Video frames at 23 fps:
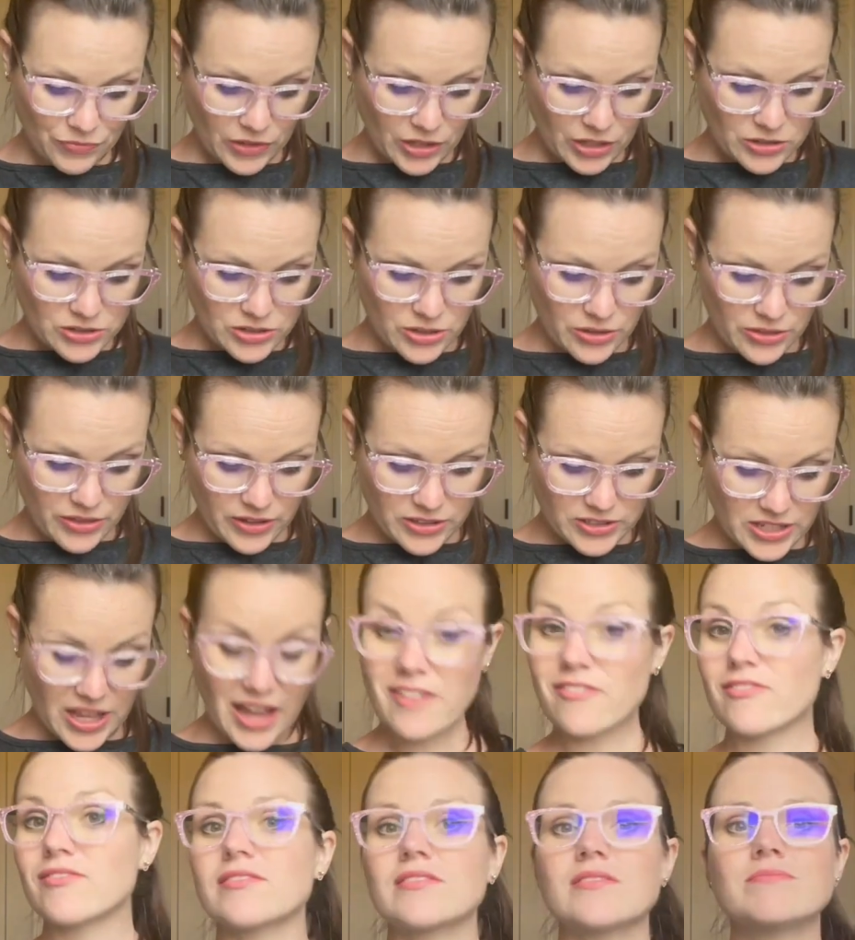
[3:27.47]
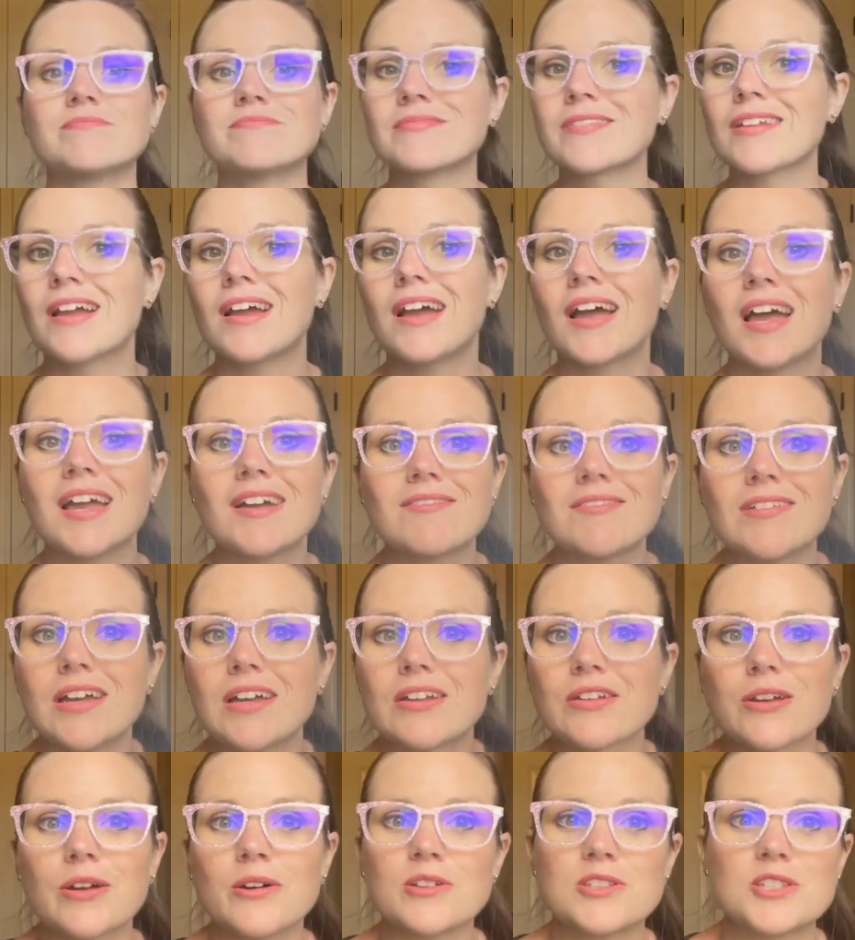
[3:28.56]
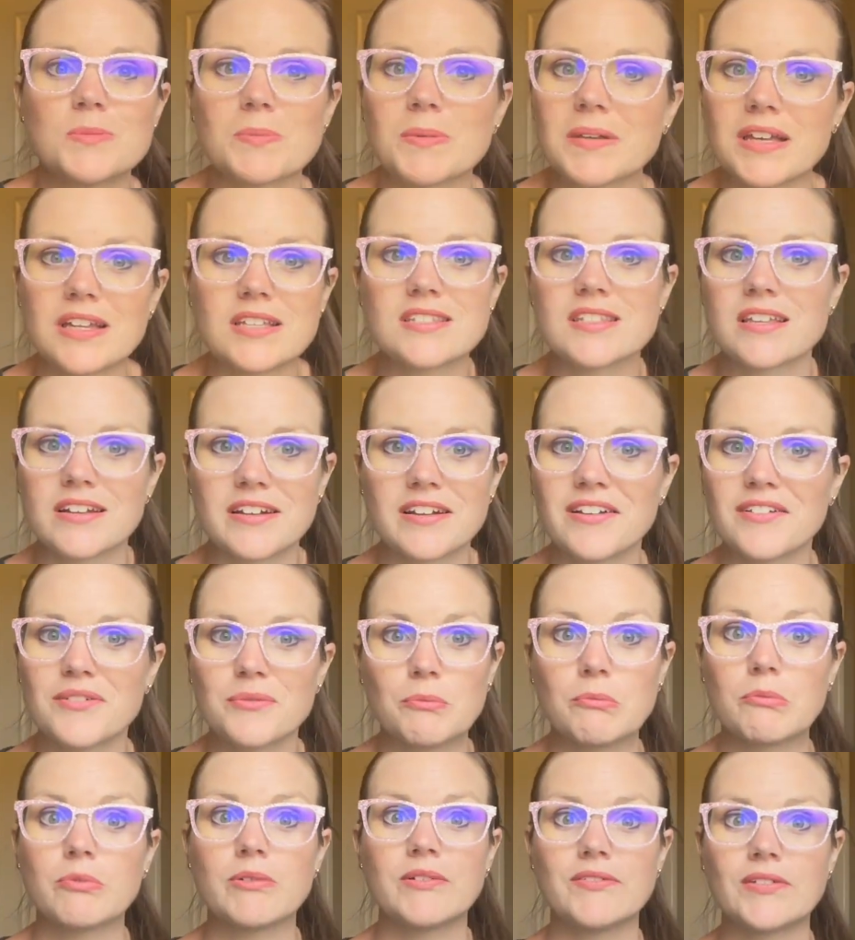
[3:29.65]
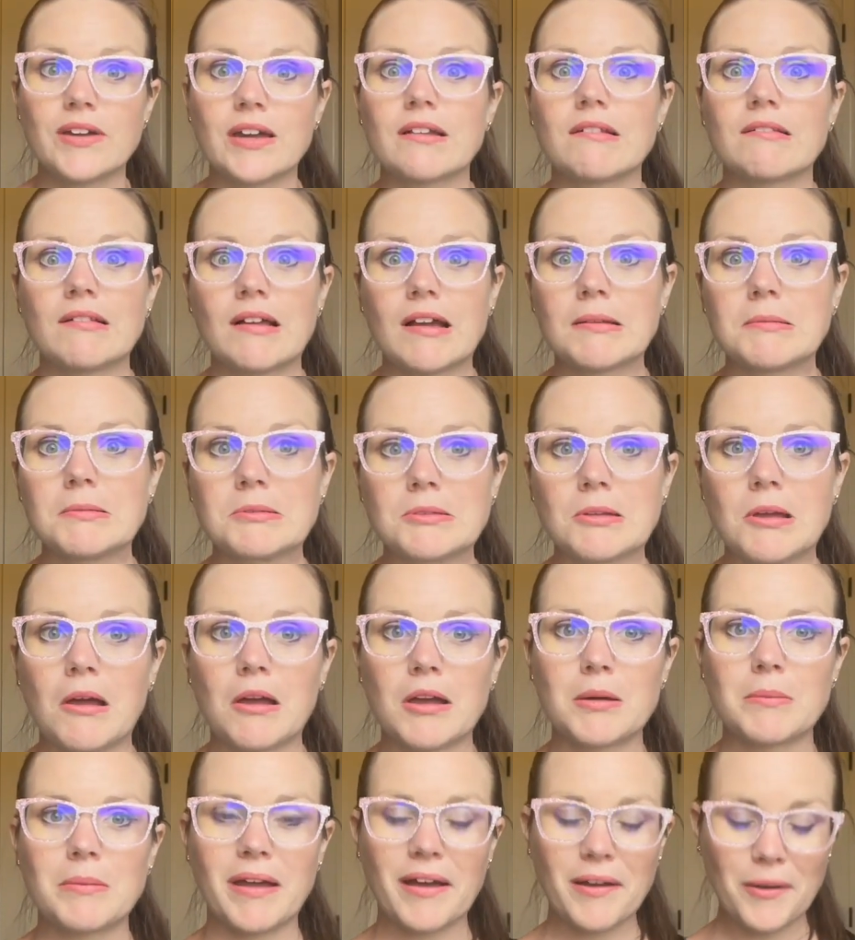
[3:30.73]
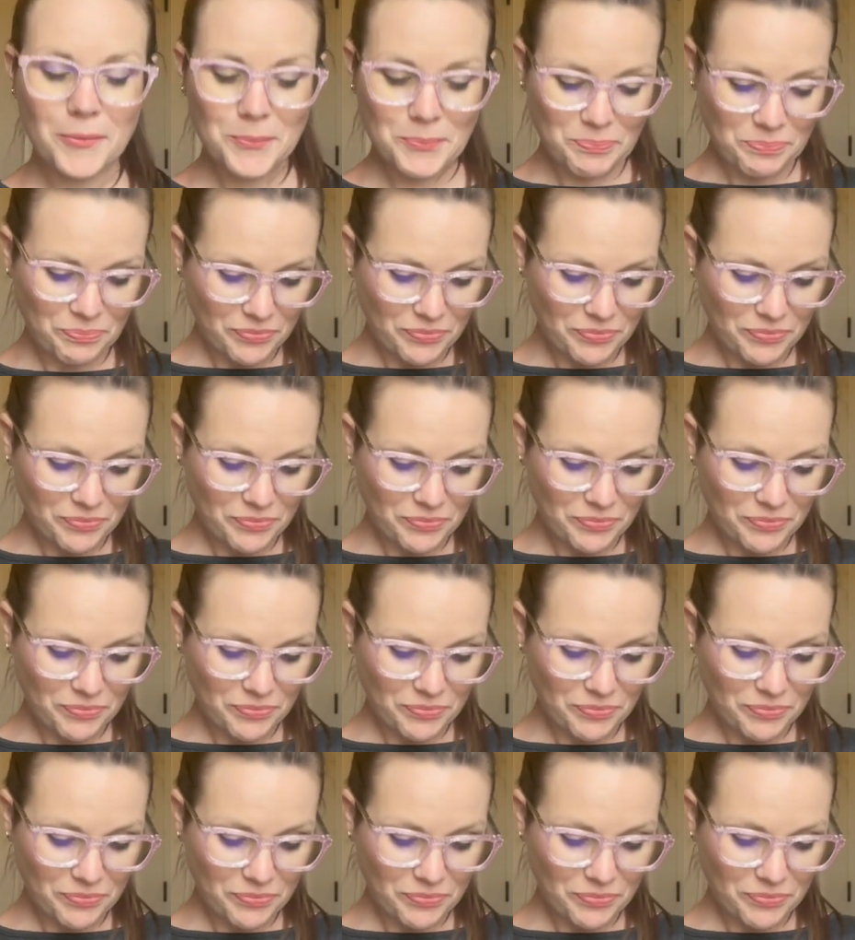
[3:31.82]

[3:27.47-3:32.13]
So I've got notes because we've got a lot to talk about.